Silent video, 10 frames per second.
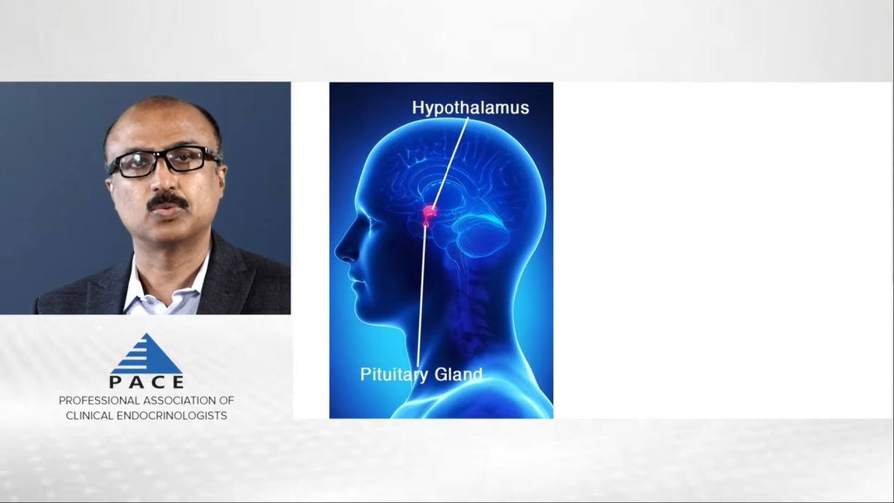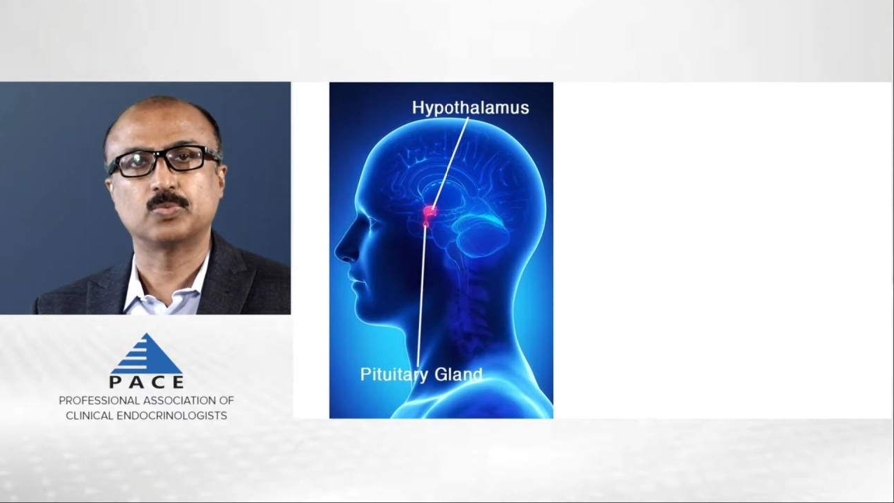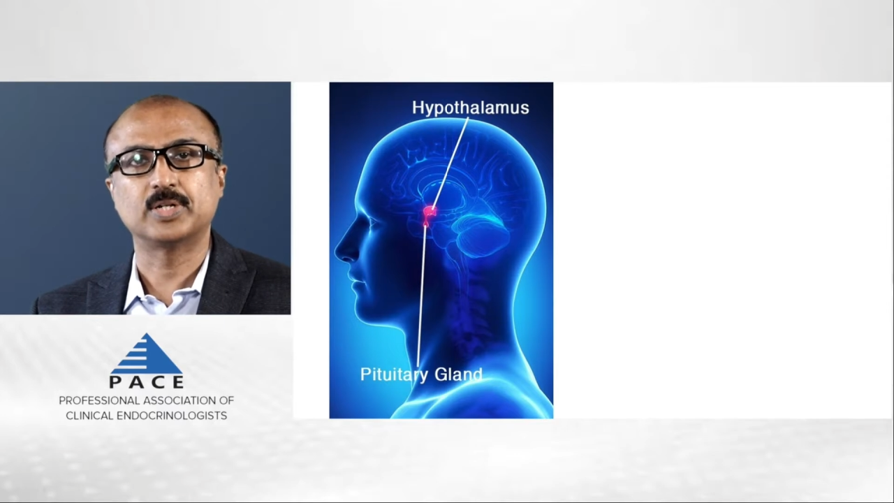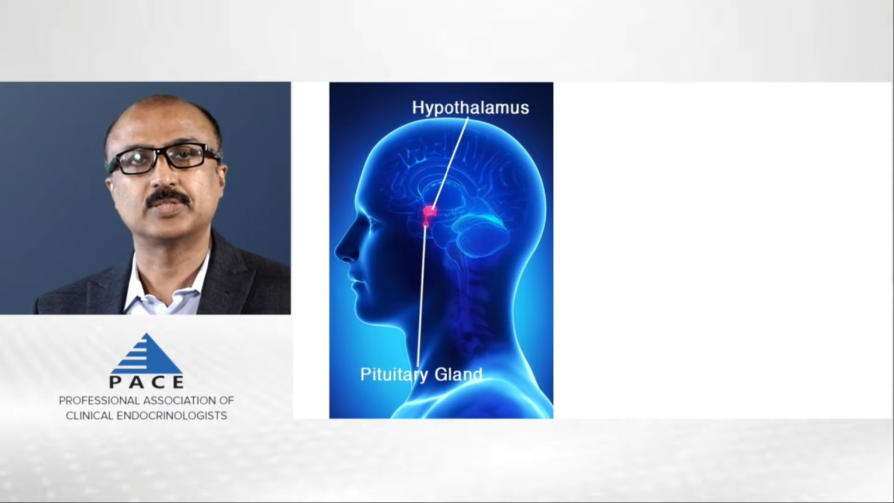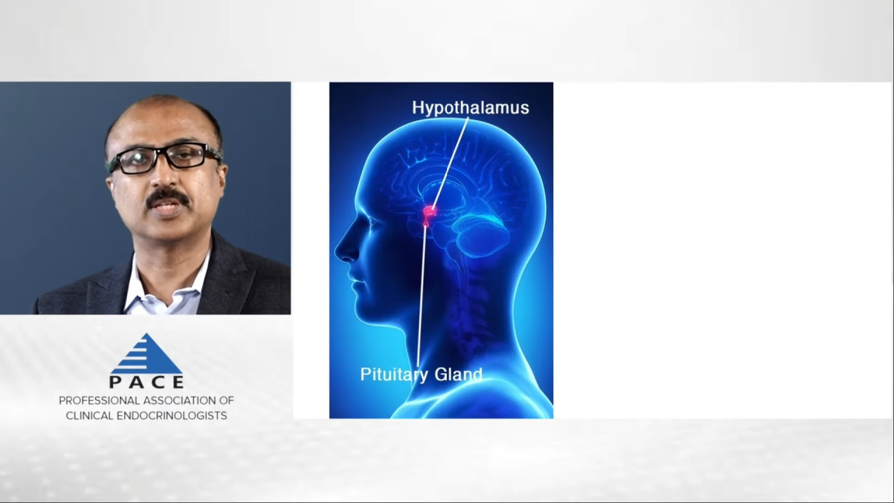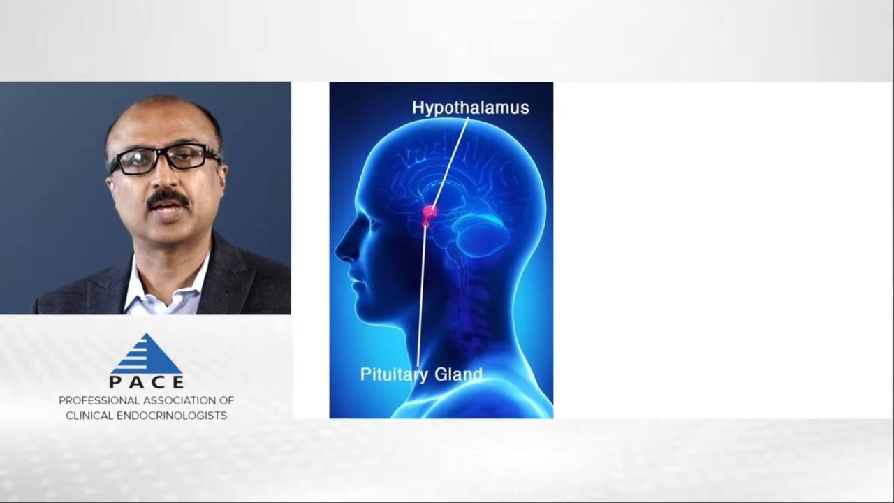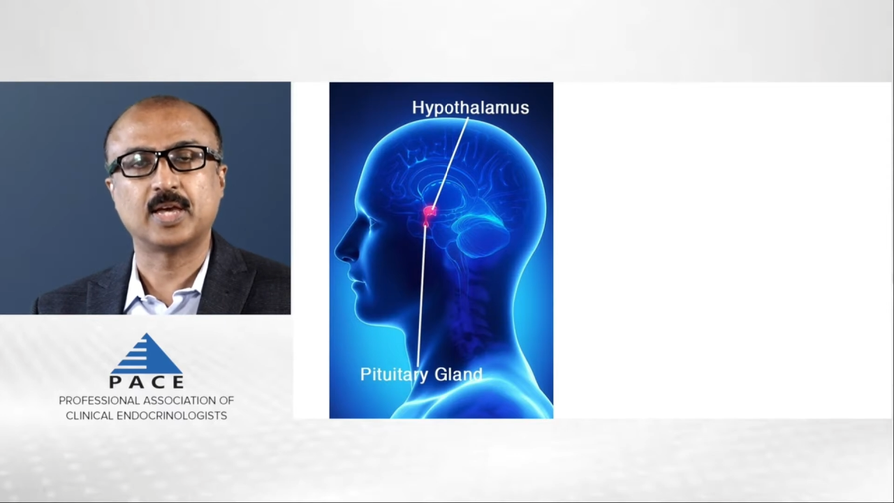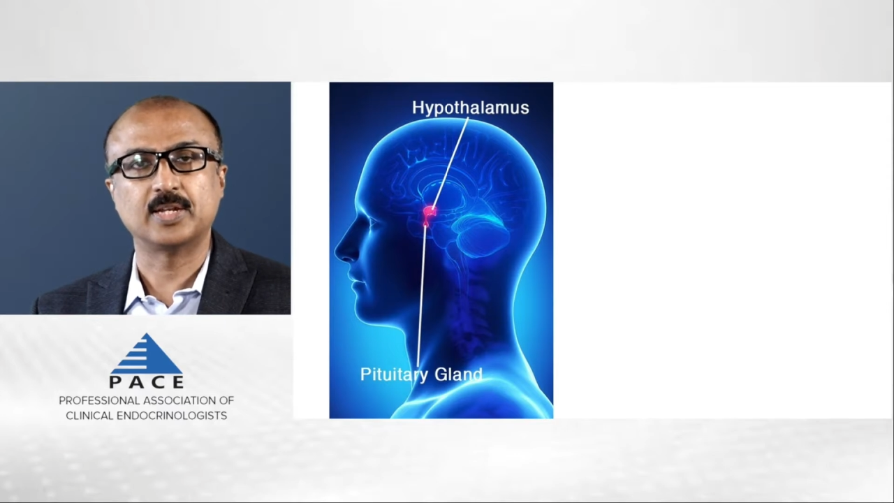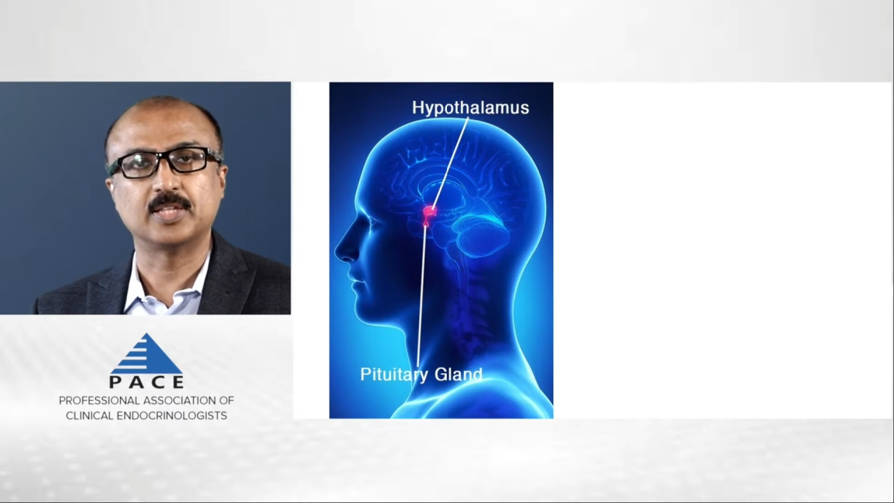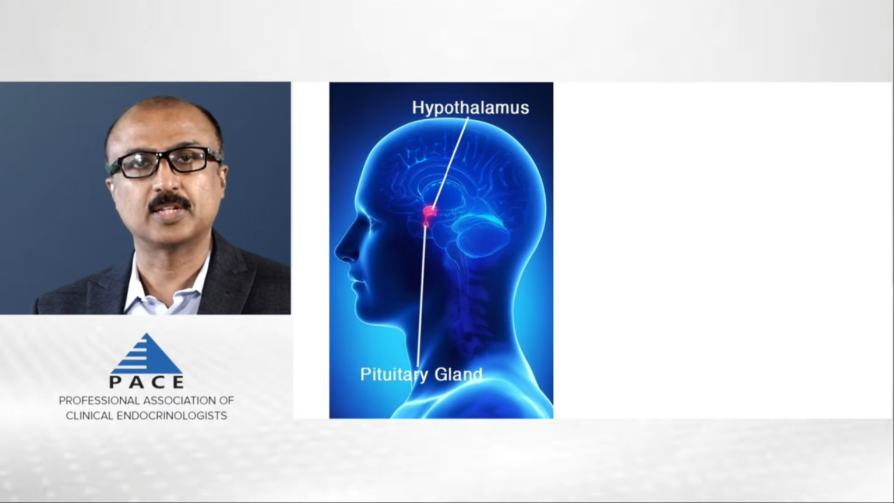One is the
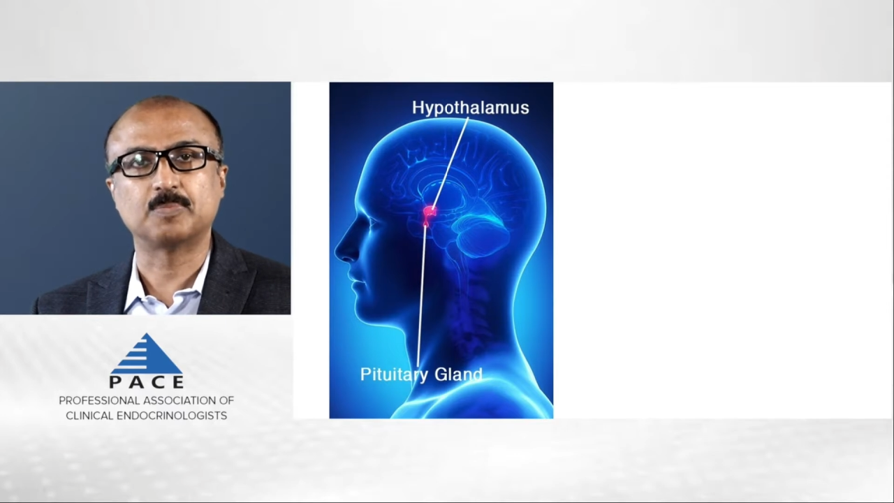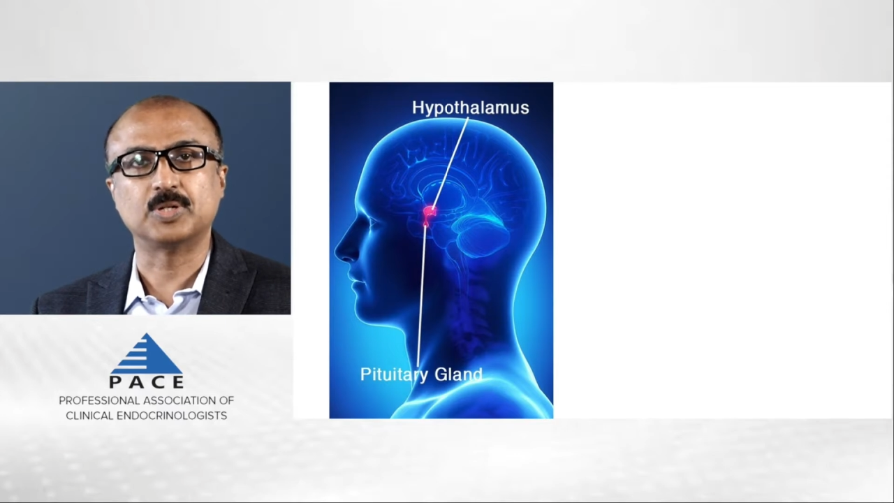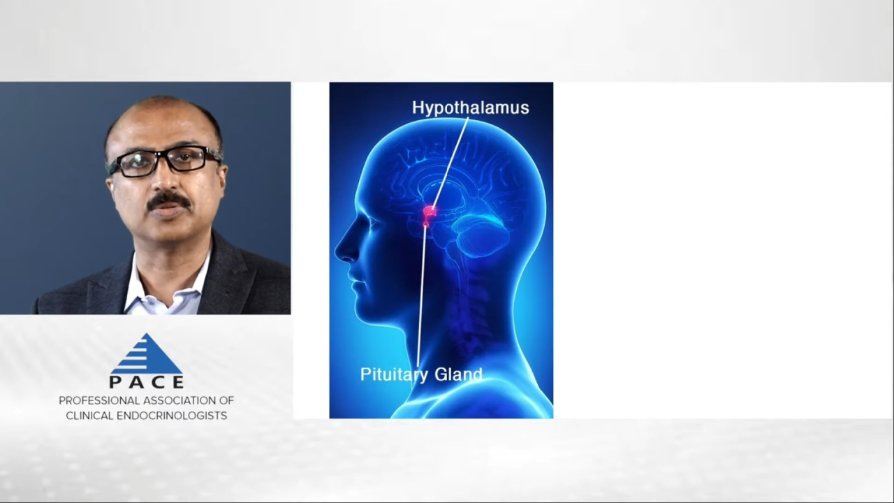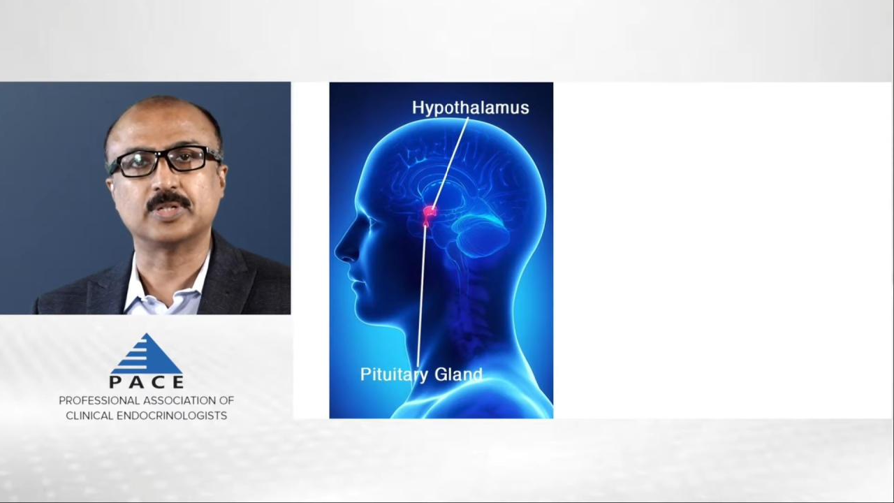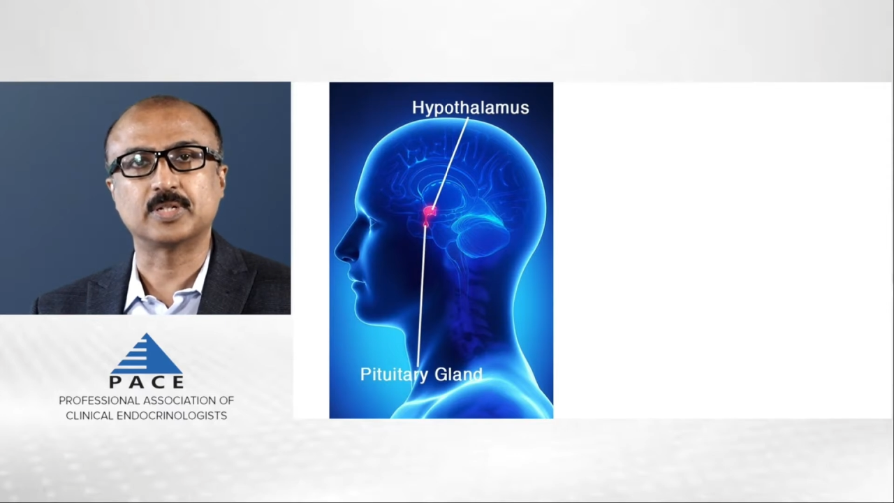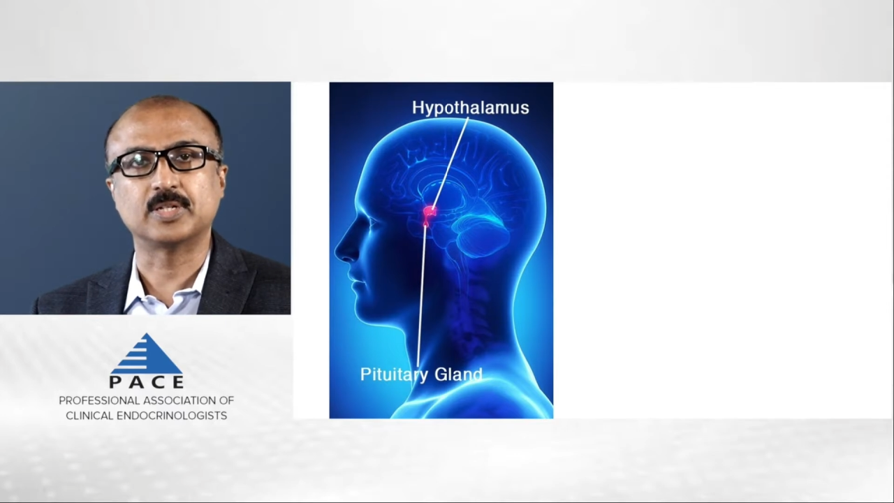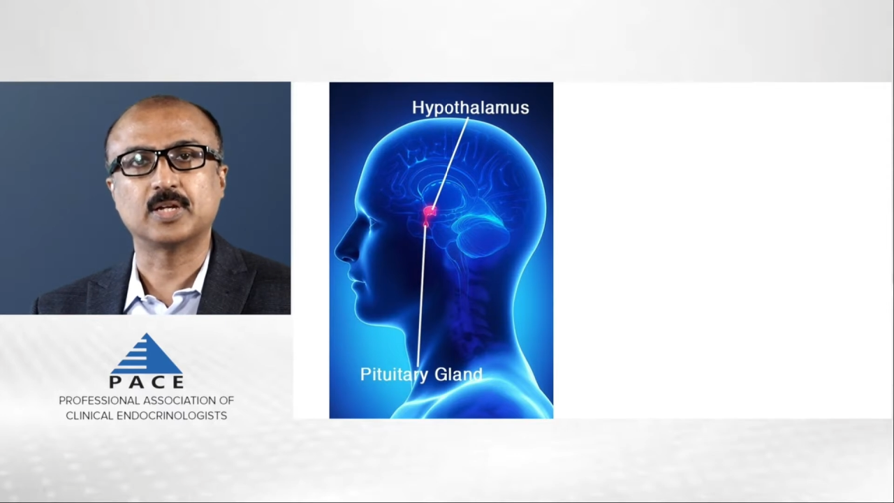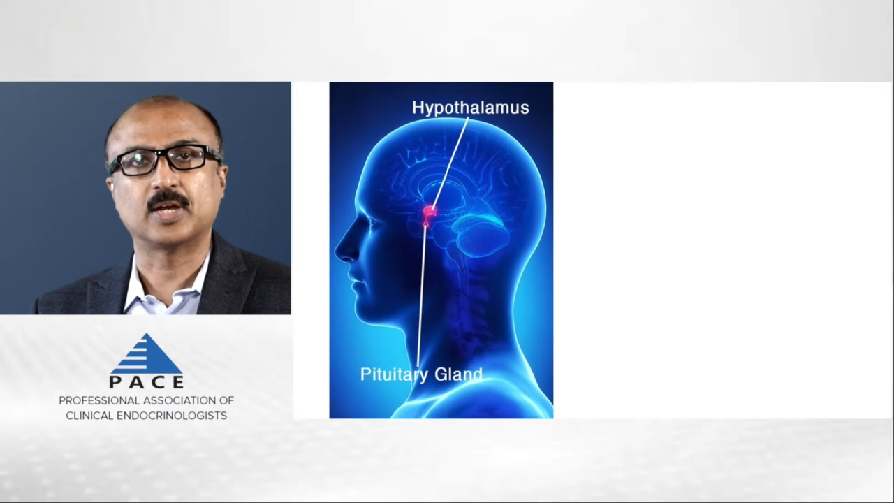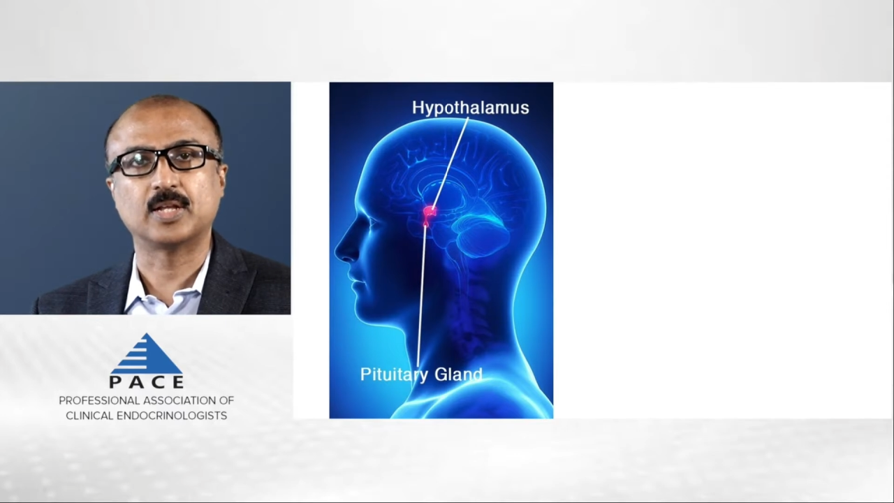anterior pituitary